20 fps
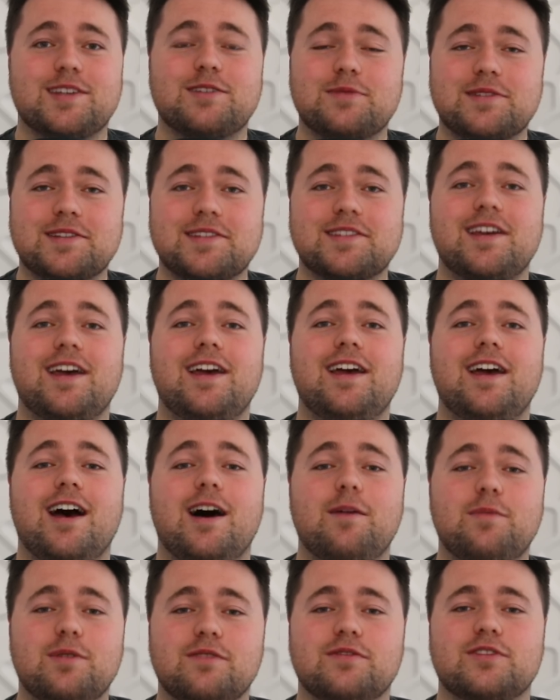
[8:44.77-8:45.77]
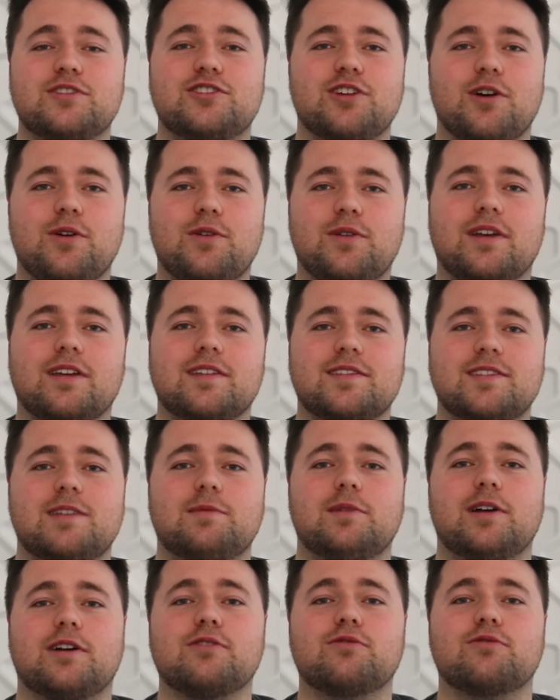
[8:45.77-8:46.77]
He was a bit of a joker,
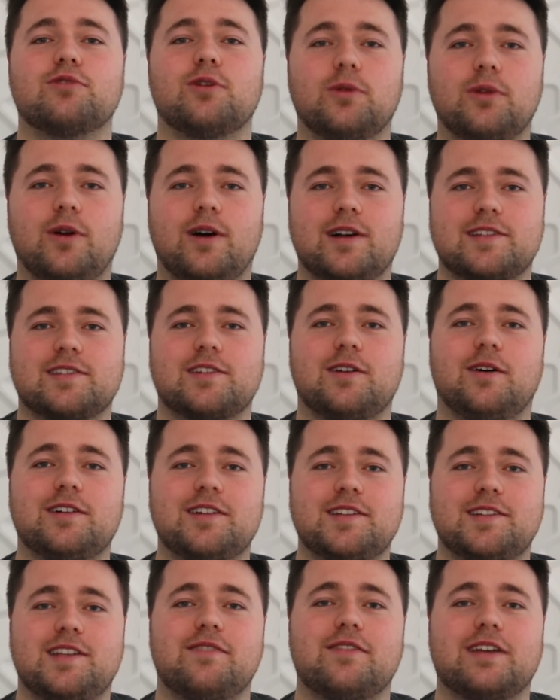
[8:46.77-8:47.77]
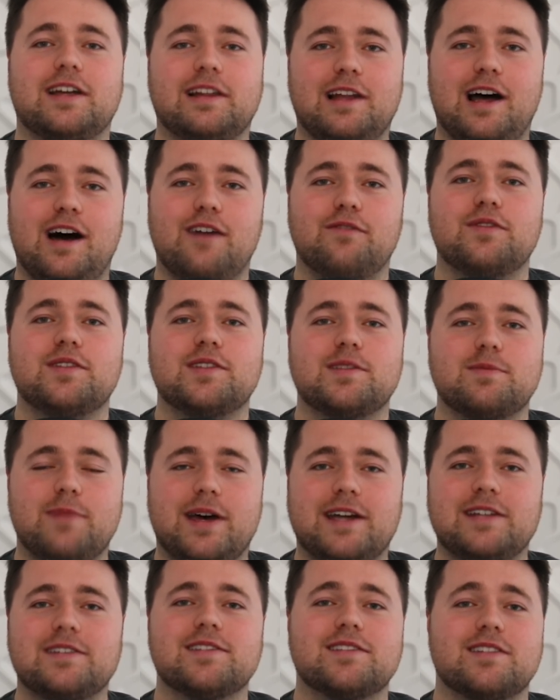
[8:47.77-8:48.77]
seemed like a real nice guy, just having a laugh with his
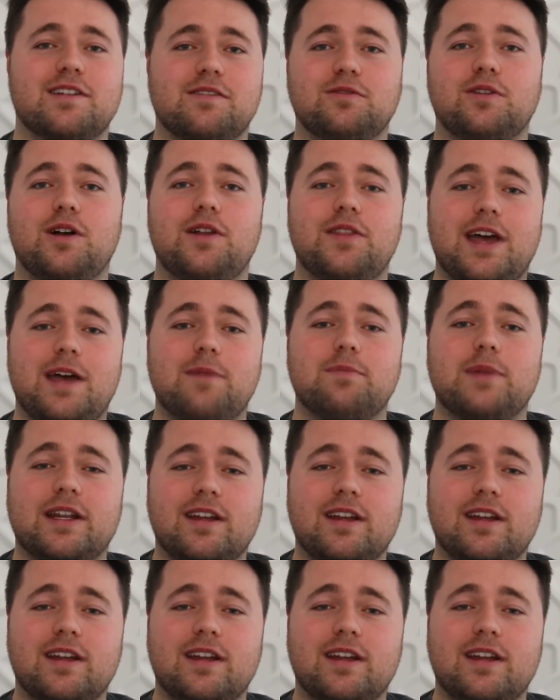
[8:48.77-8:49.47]
mates, stuff like that.